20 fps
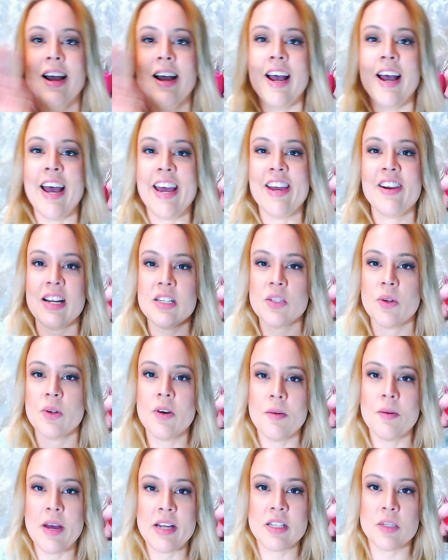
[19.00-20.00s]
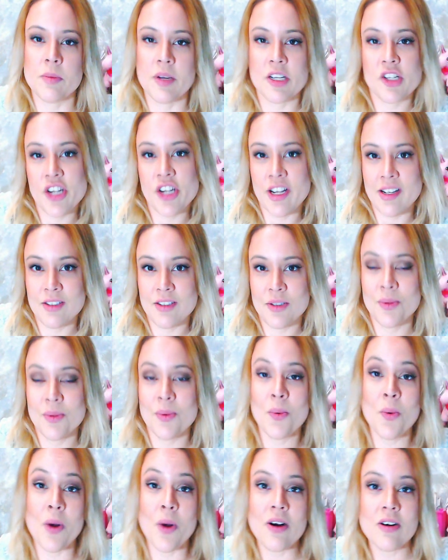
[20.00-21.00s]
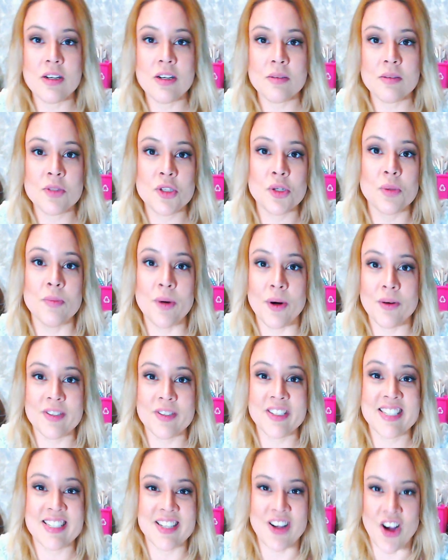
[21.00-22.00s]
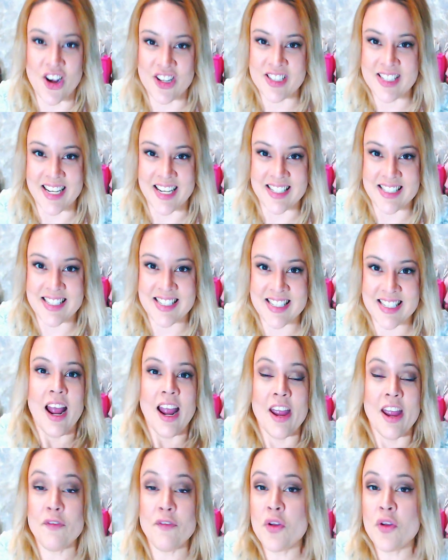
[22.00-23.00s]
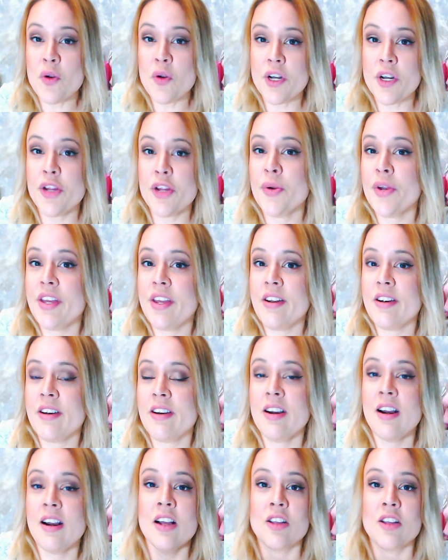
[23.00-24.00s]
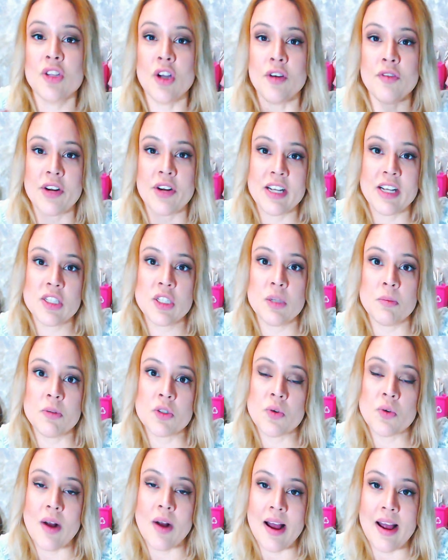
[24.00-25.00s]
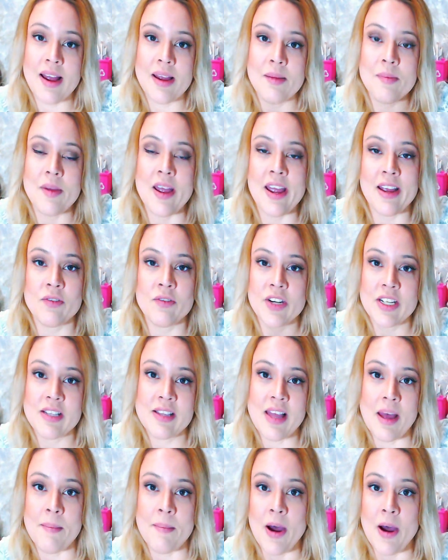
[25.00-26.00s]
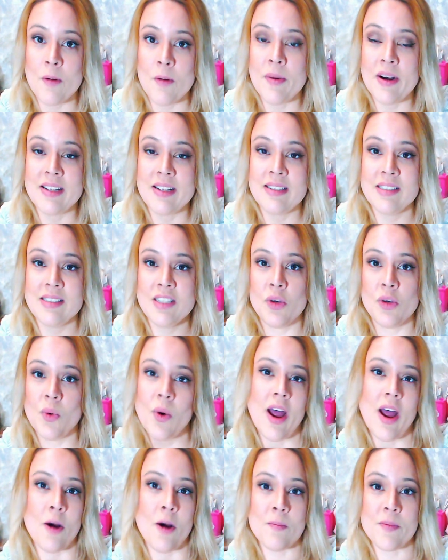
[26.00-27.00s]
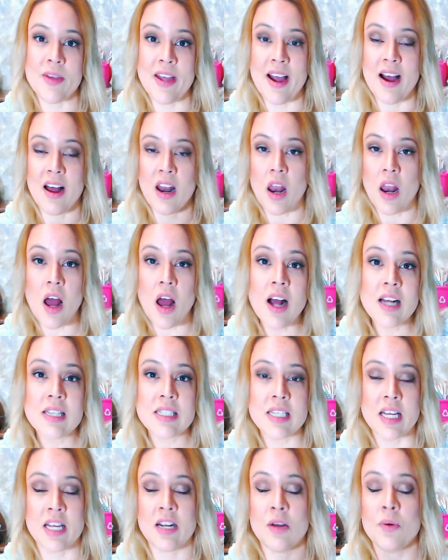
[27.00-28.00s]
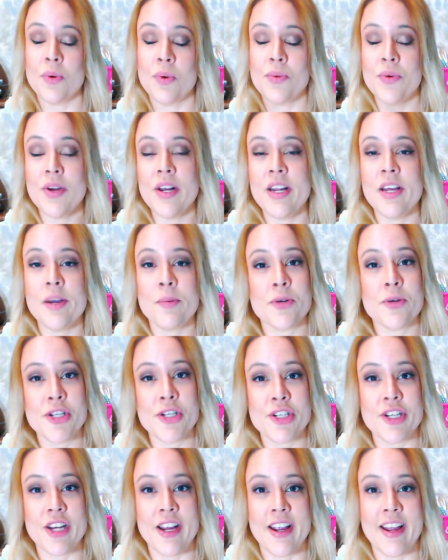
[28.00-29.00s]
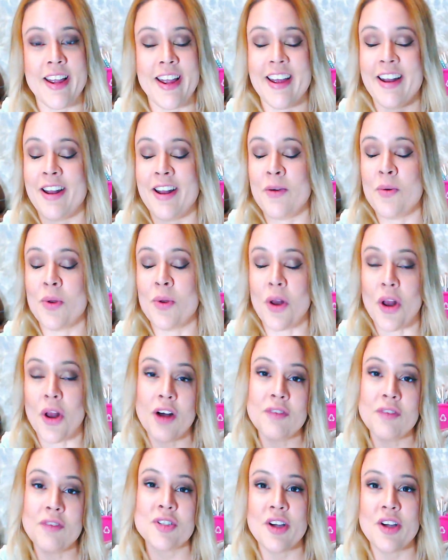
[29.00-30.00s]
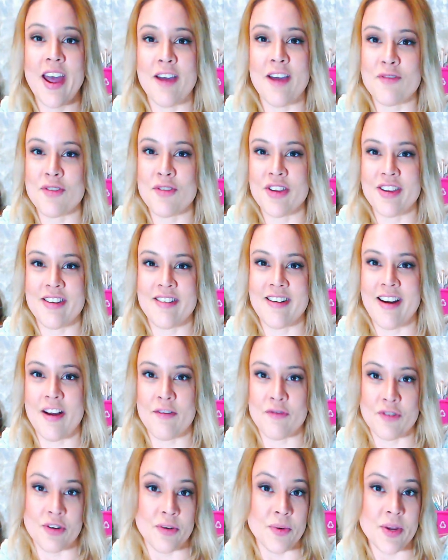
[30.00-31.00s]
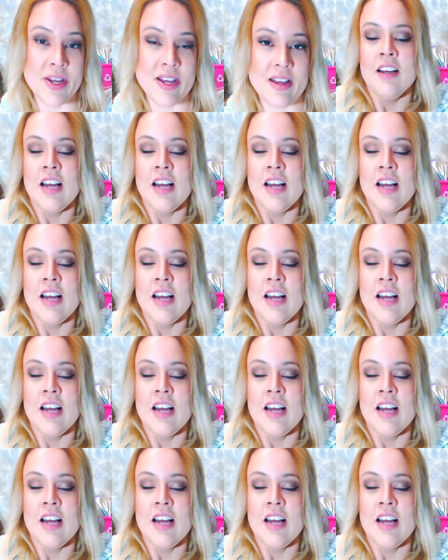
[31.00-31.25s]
Hey guys, welcome back to my channel. Welcome to bonus content. If you're new here, don't forget to subscribe and ring that bell button. It will help me a lot and I would really appreciate, and I would love to have you here every week.